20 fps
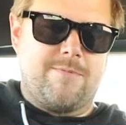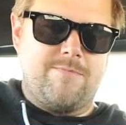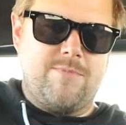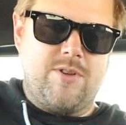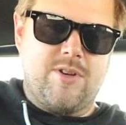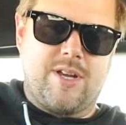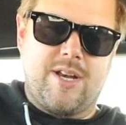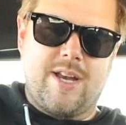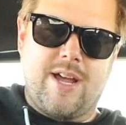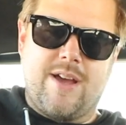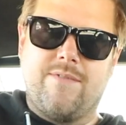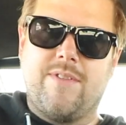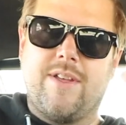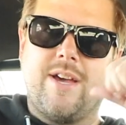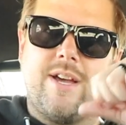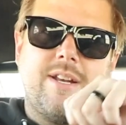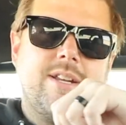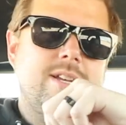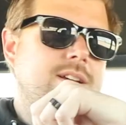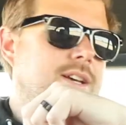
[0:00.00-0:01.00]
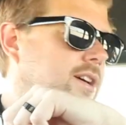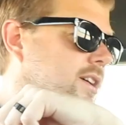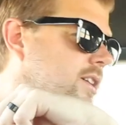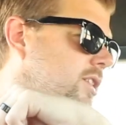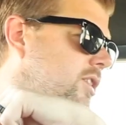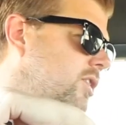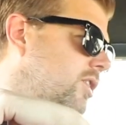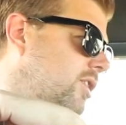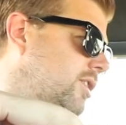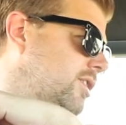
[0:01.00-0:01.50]
you can have that
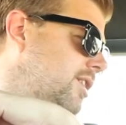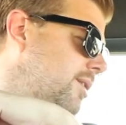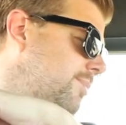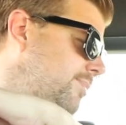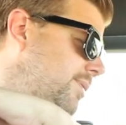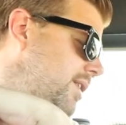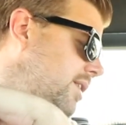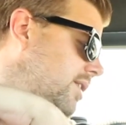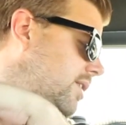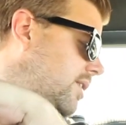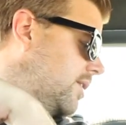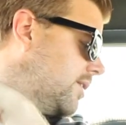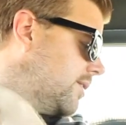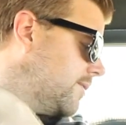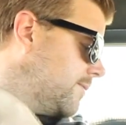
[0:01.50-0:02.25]
hooked up here.